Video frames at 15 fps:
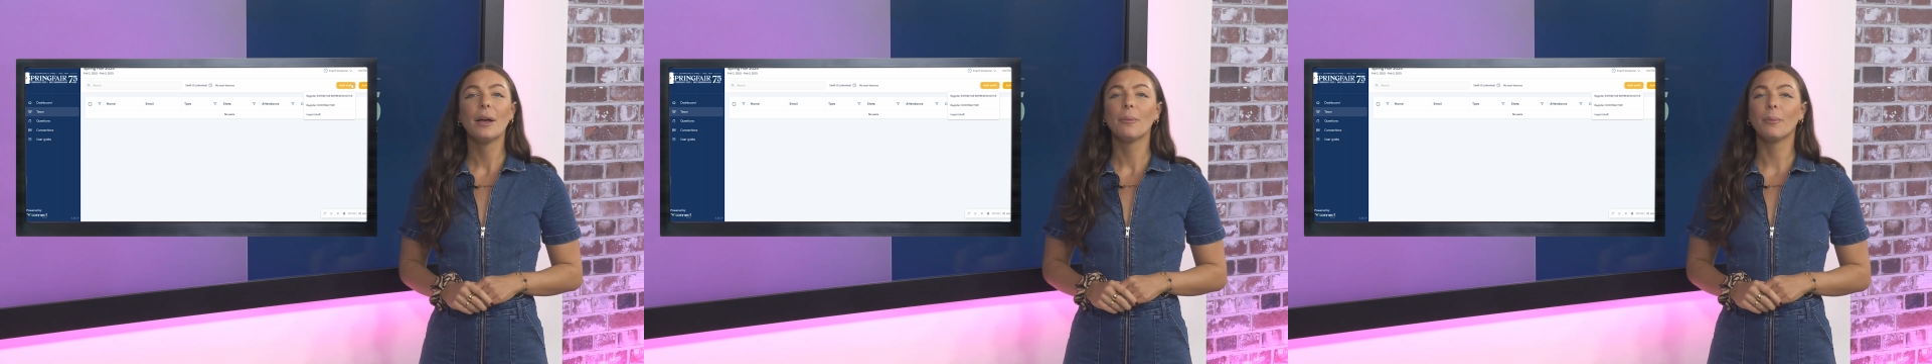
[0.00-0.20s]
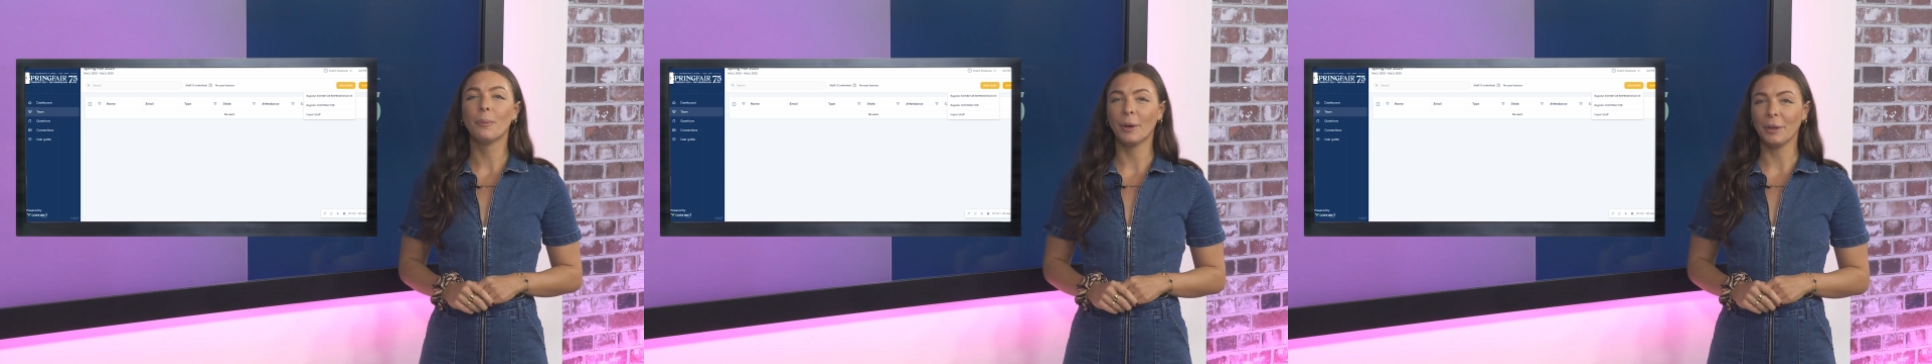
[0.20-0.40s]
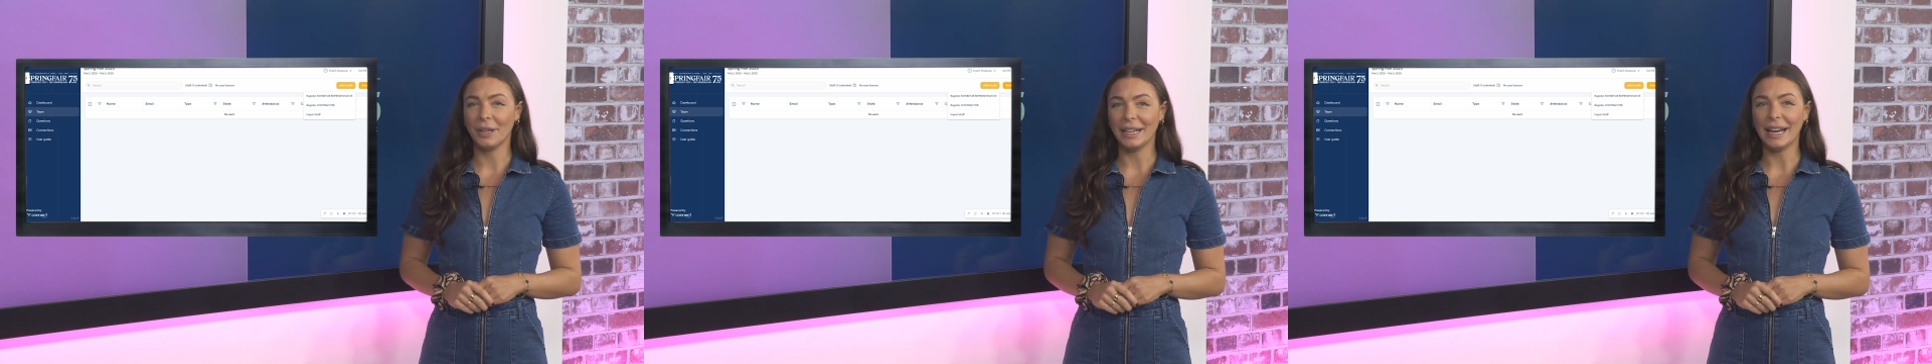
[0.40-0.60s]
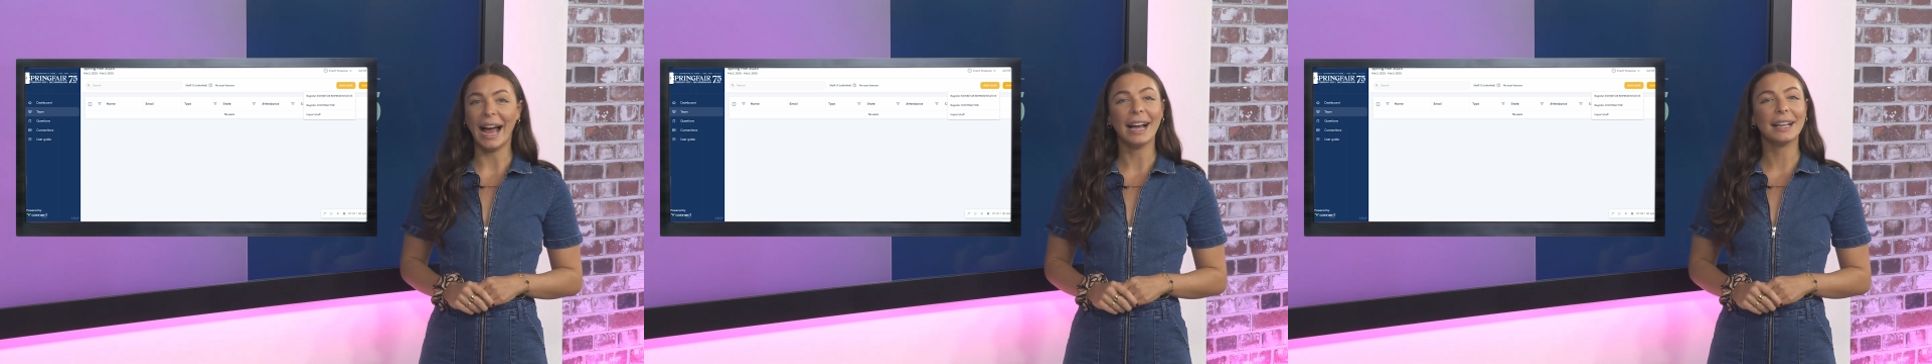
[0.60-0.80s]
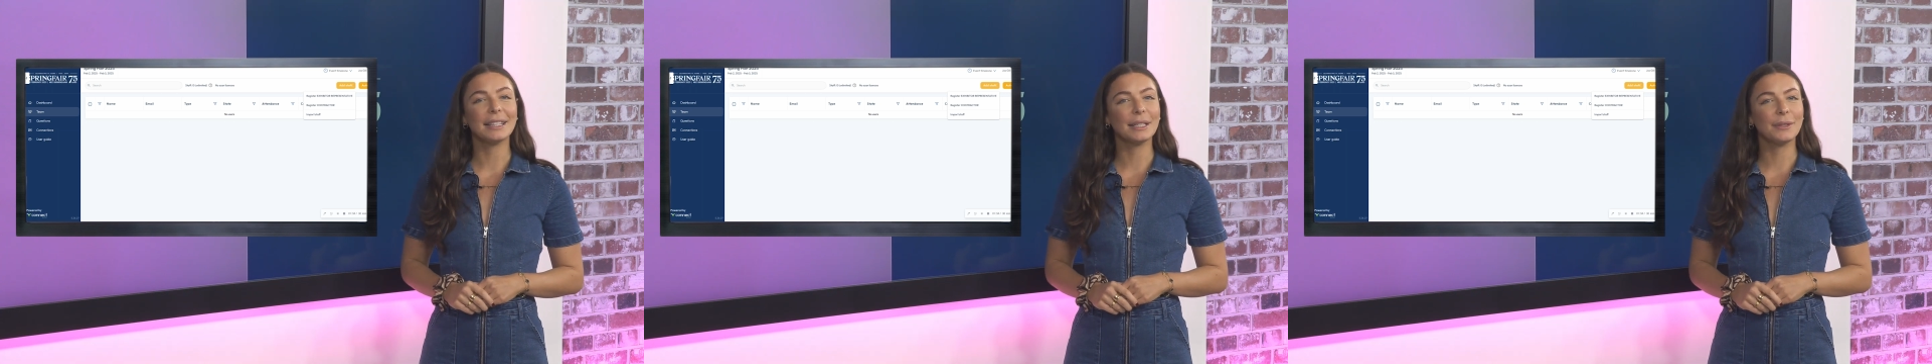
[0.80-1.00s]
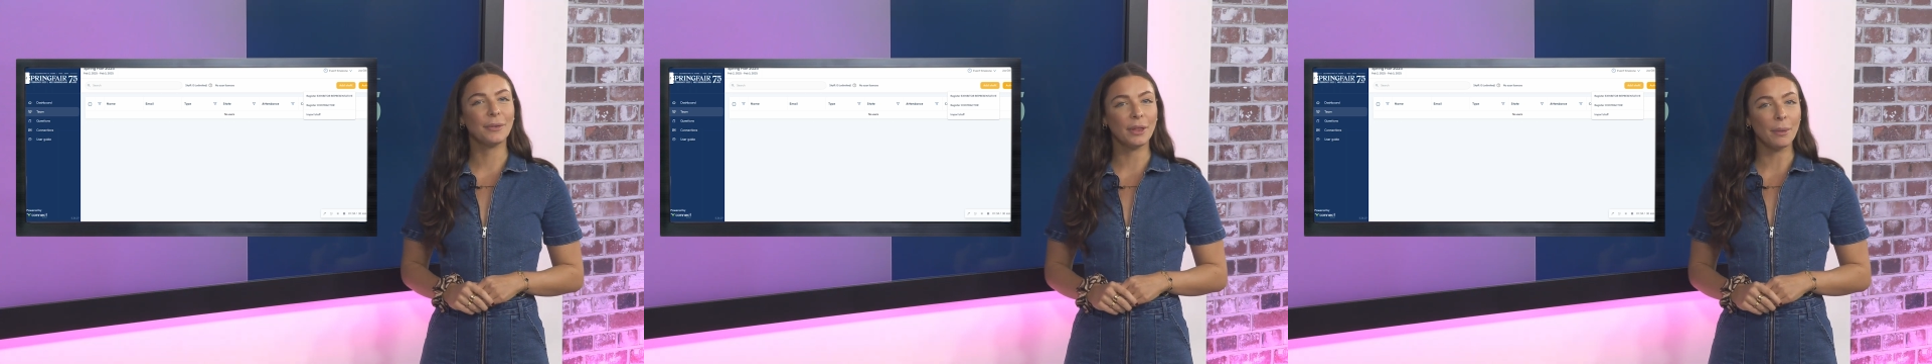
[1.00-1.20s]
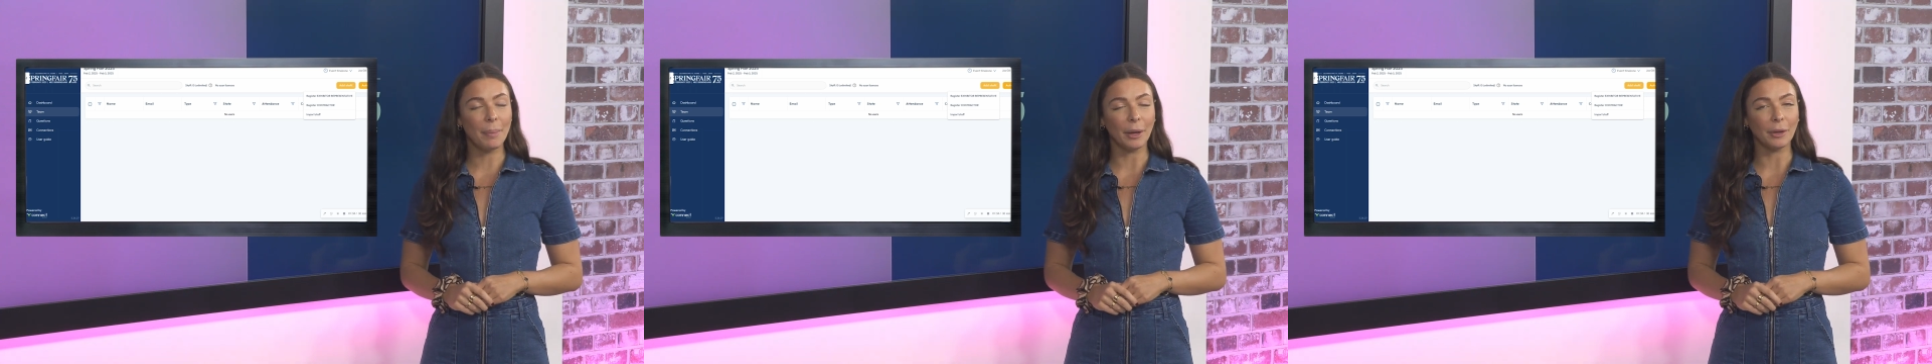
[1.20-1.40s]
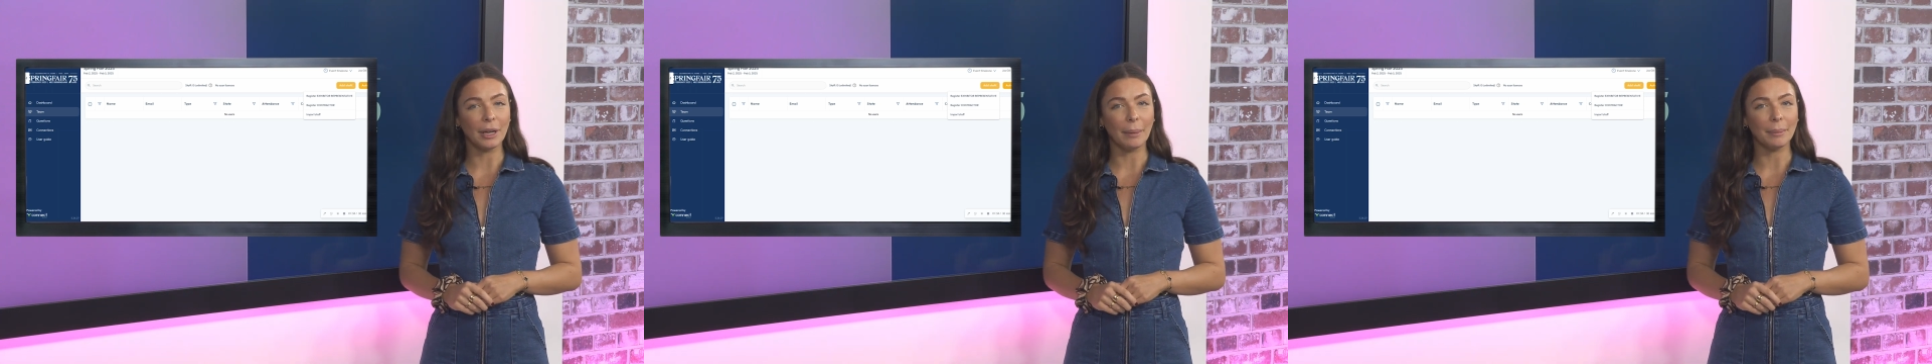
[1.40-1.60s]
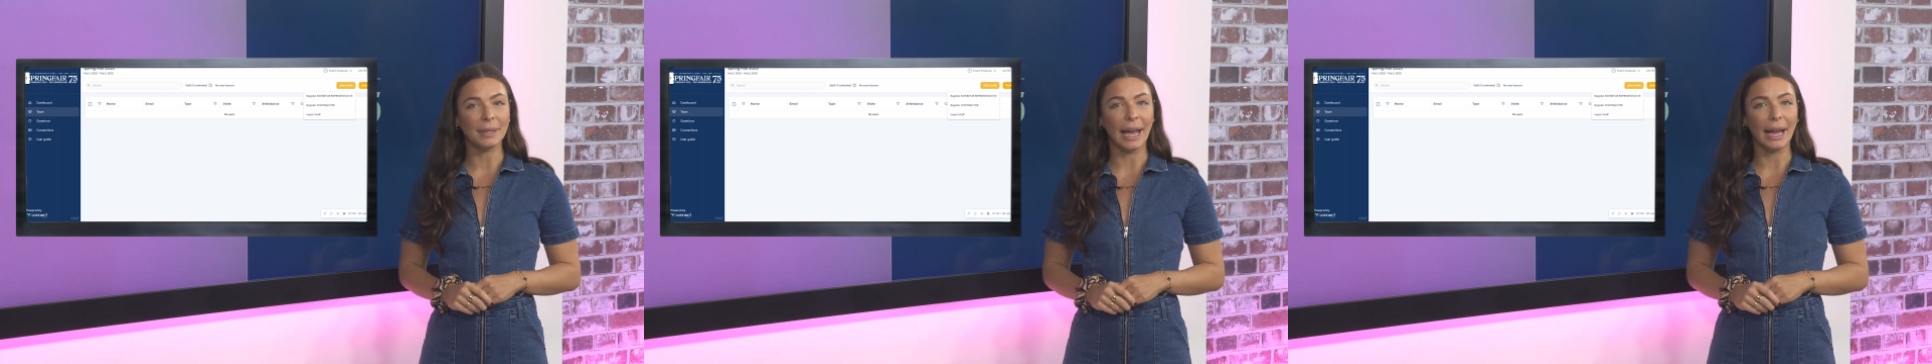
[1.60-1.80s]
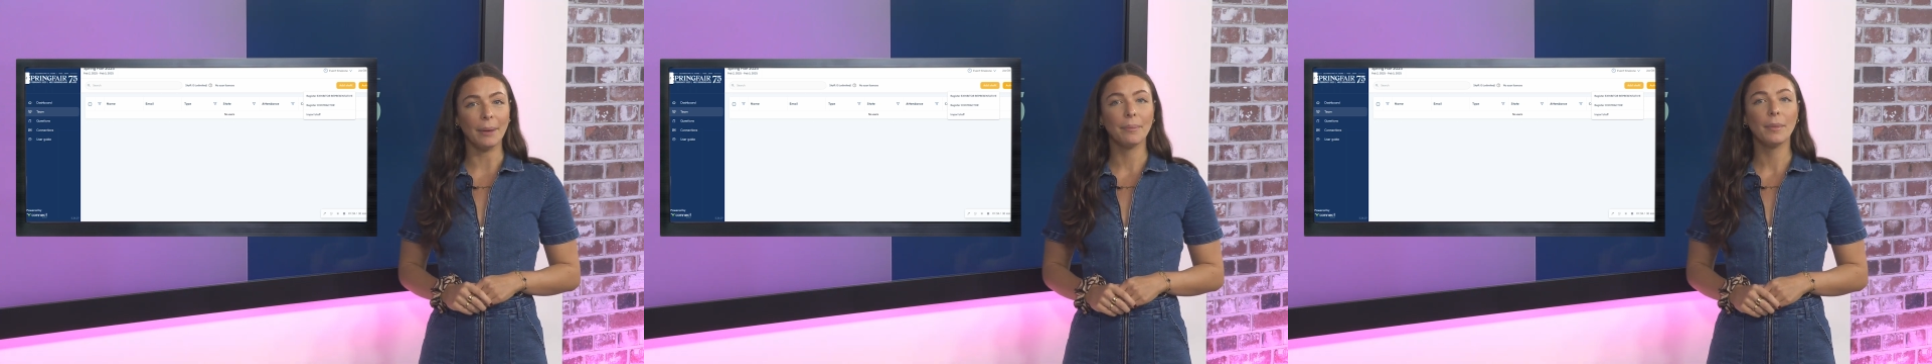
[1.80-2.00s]
will need access for the build-up
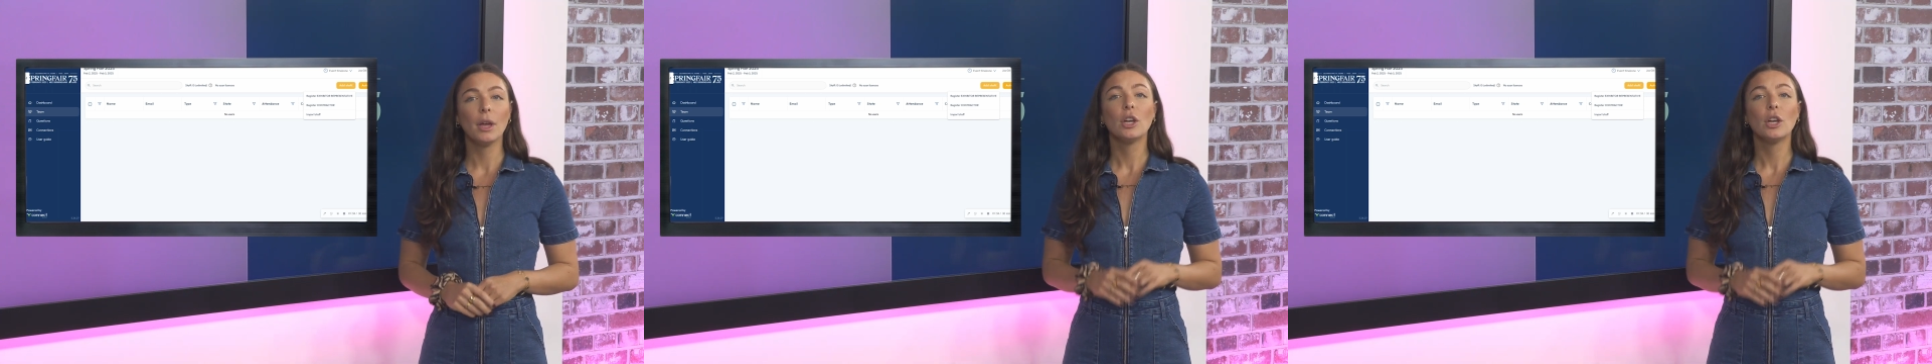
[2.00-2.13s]
day,